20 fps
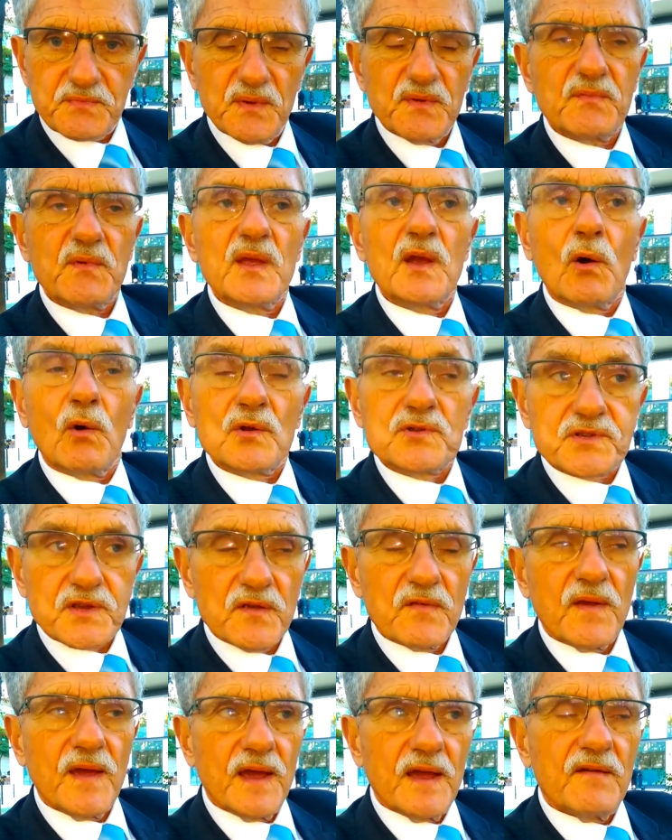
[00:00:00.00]
But we
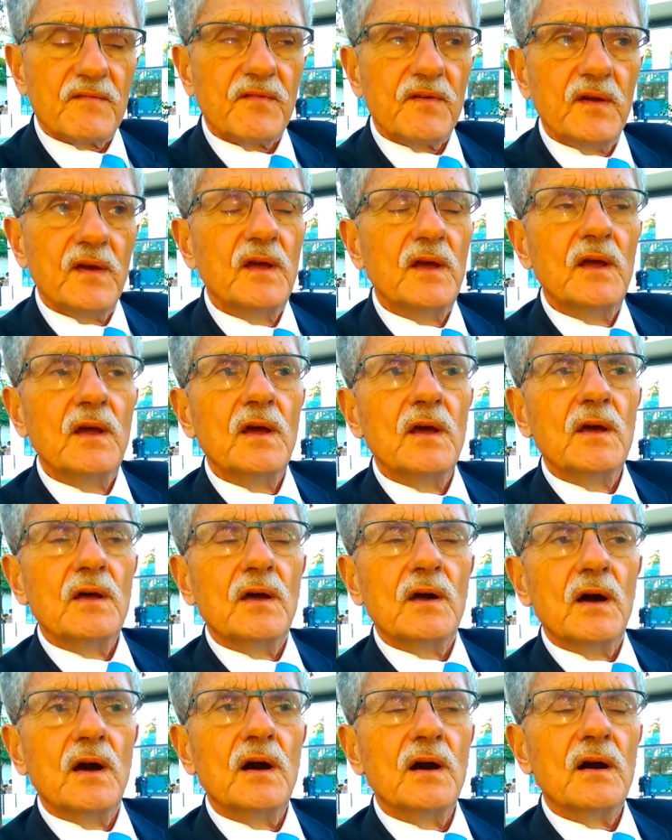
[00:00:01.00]
also
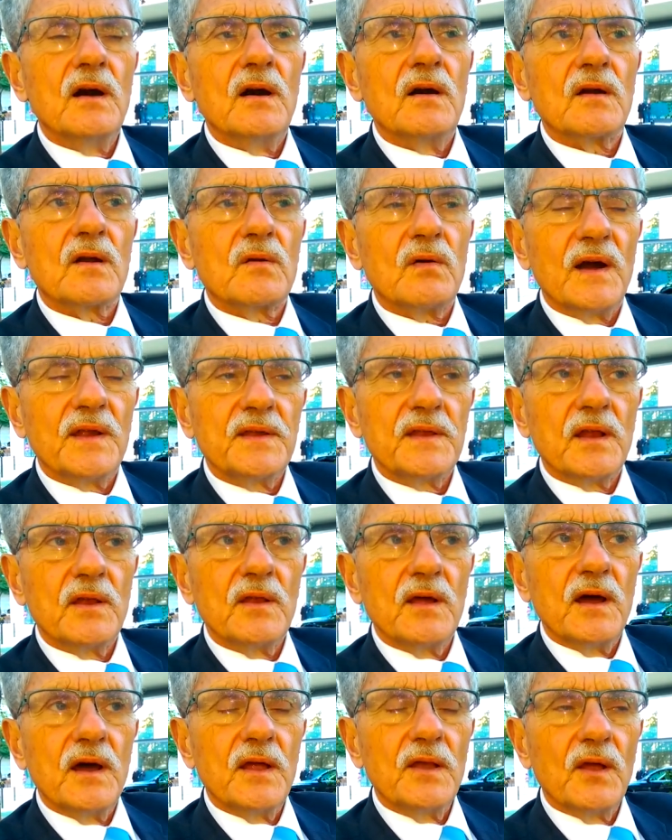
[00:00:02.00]
have quite
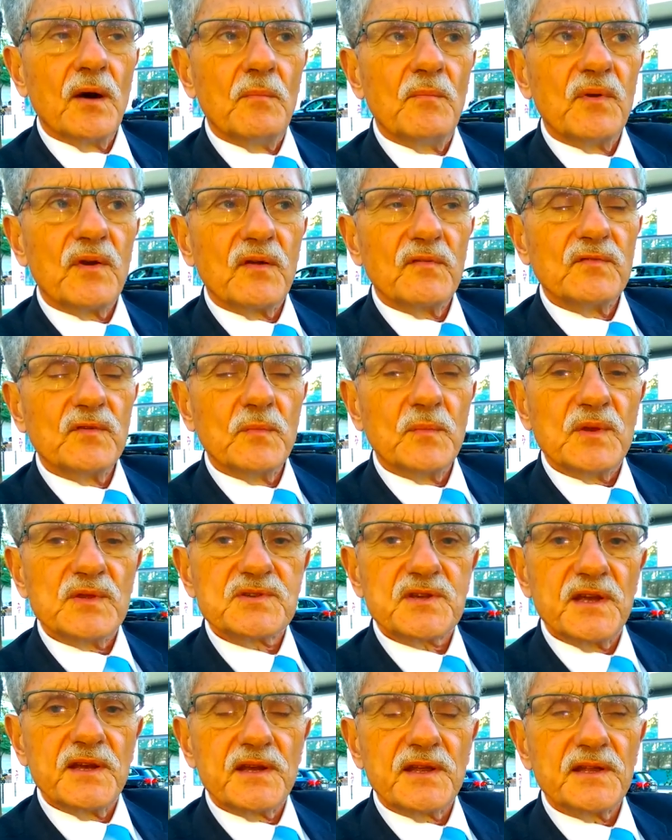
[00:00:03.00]
a number of
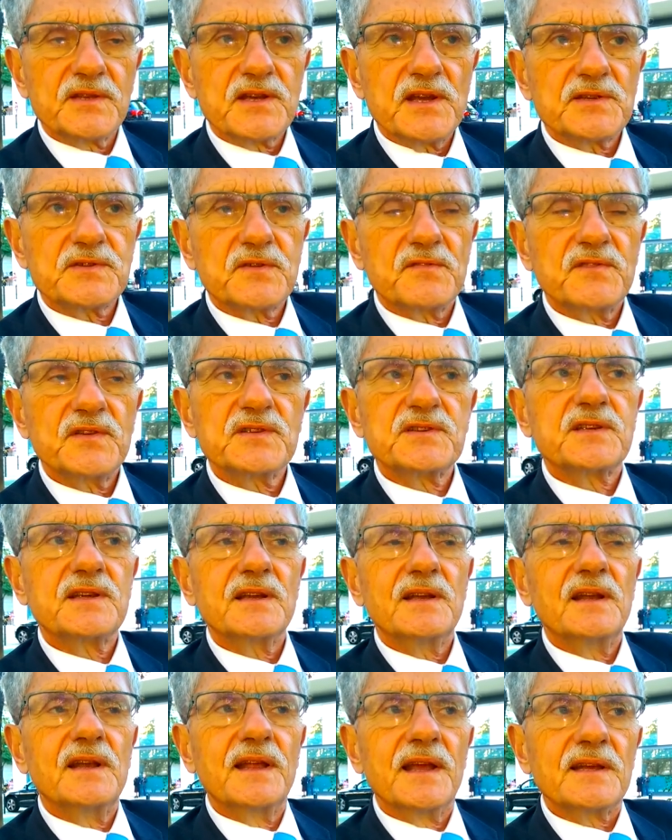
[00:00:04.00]
humanitarian catastrophes
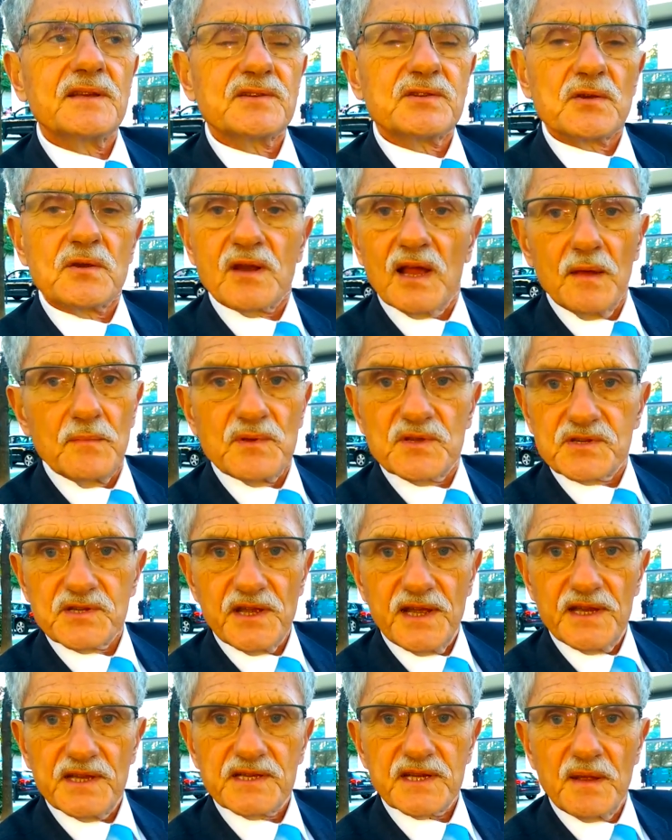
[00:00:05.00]
linked to climate
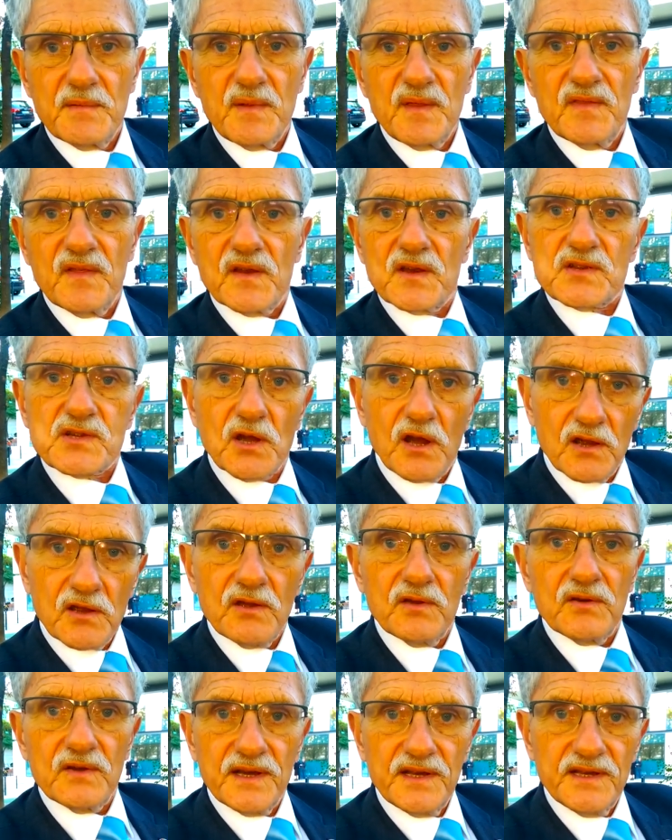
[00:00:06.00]
change. I mean, there is
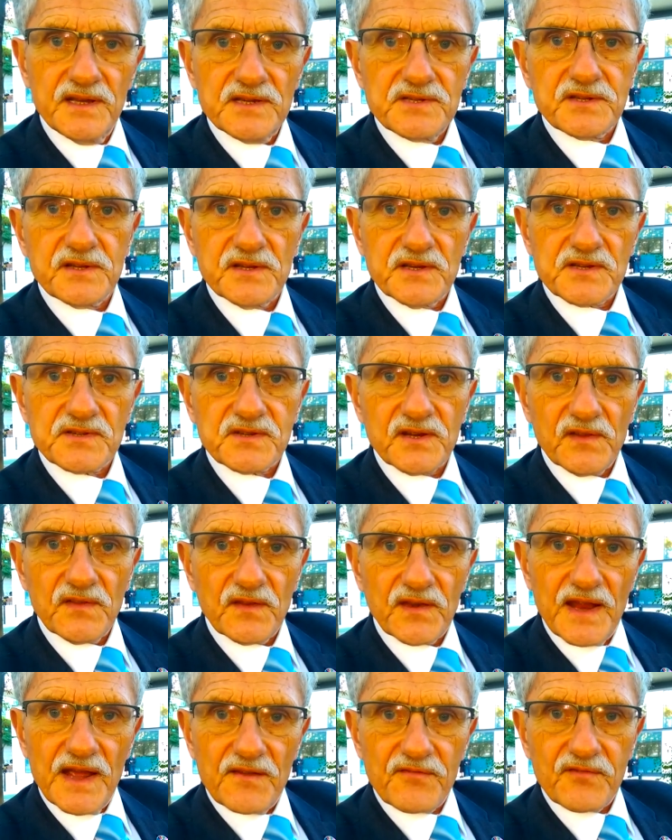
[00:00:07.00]
hunger in Eastern and
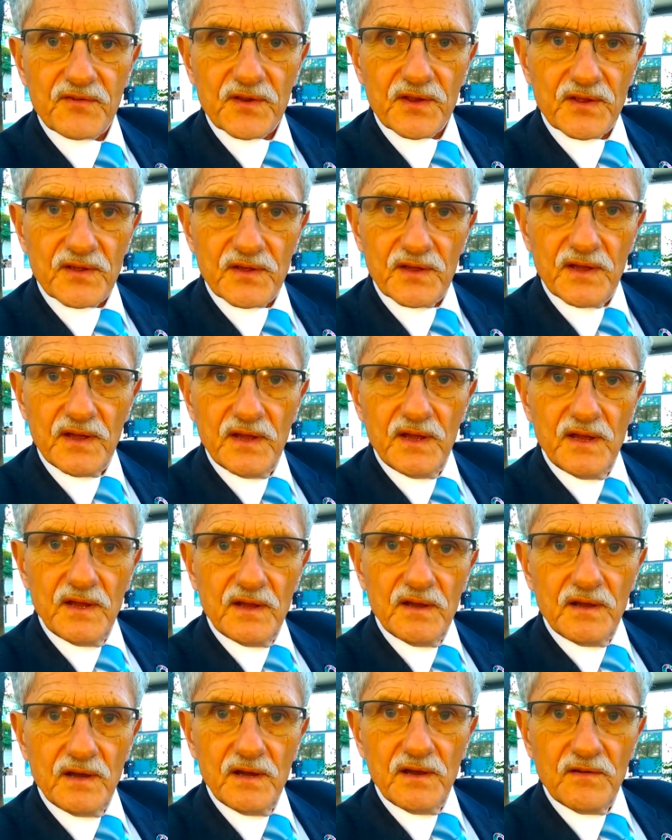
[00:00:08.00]
Southern
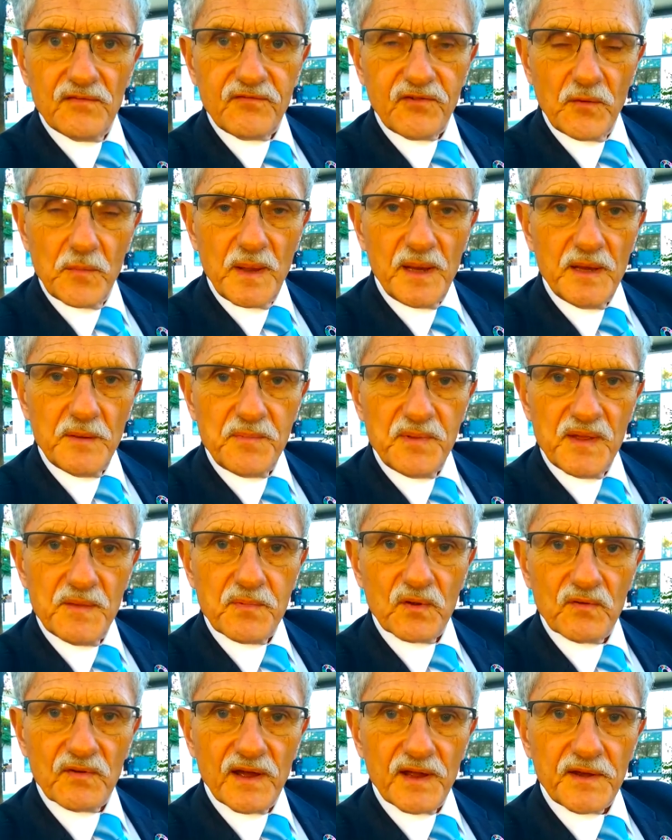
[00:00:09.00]
Africa for many
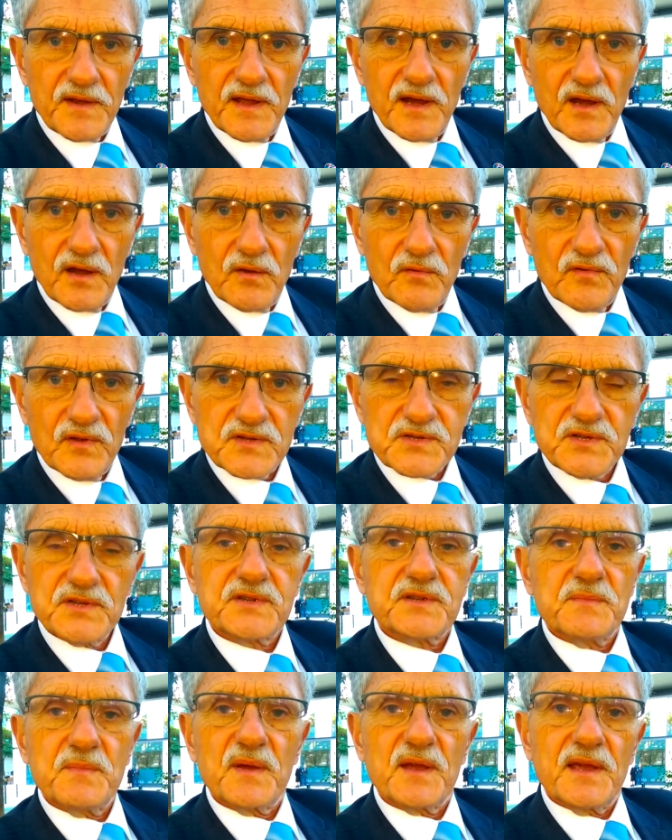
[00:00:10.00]
people right now, which
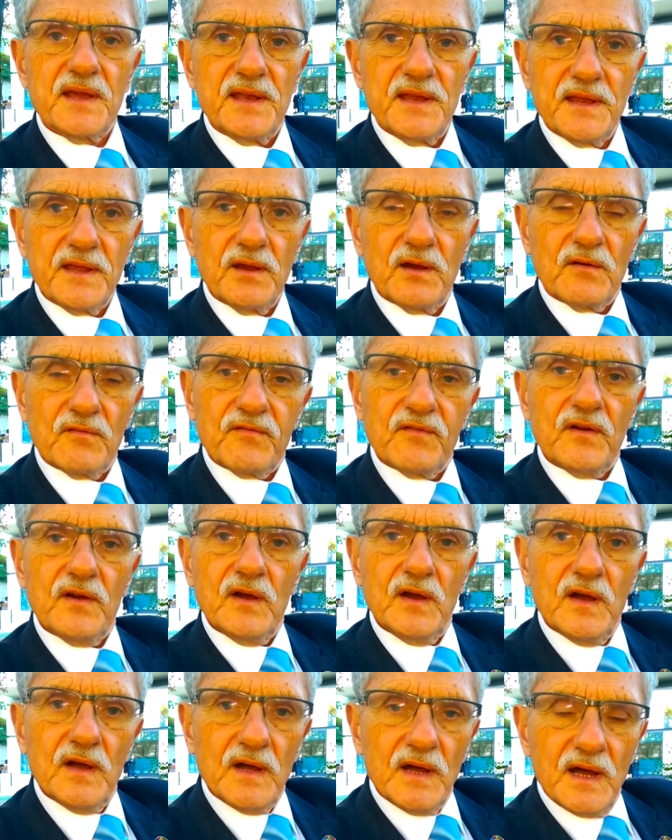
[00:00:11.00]
is the beginning of
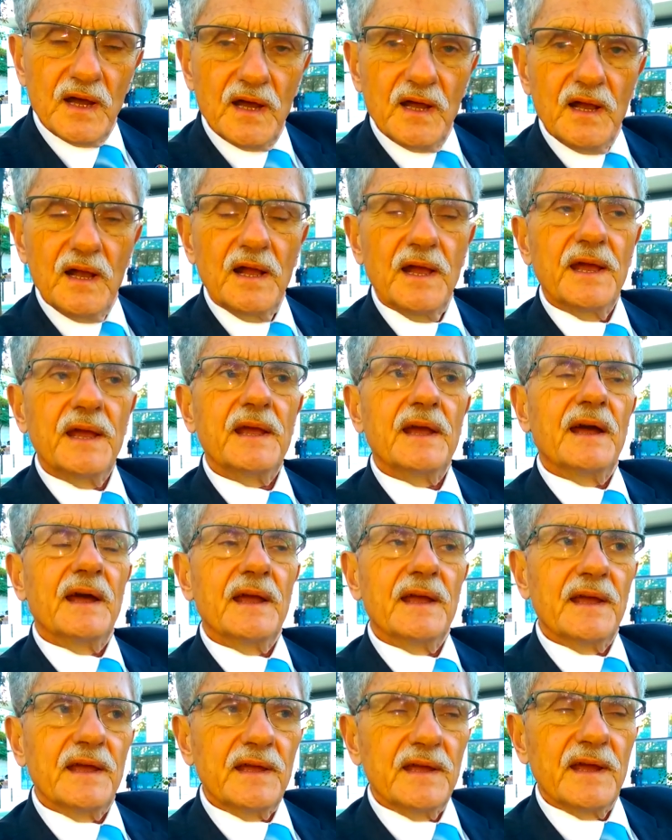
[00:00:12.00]

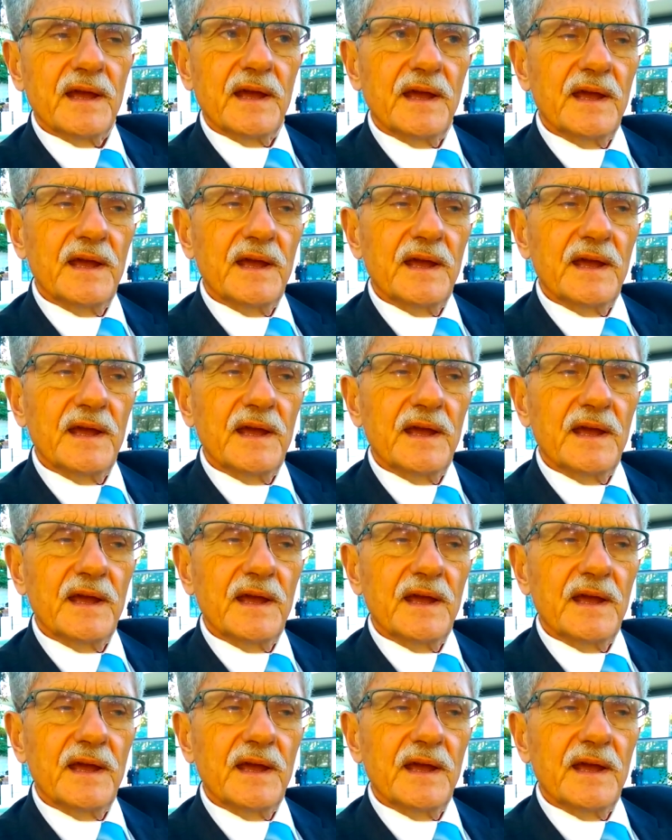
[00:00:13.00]
a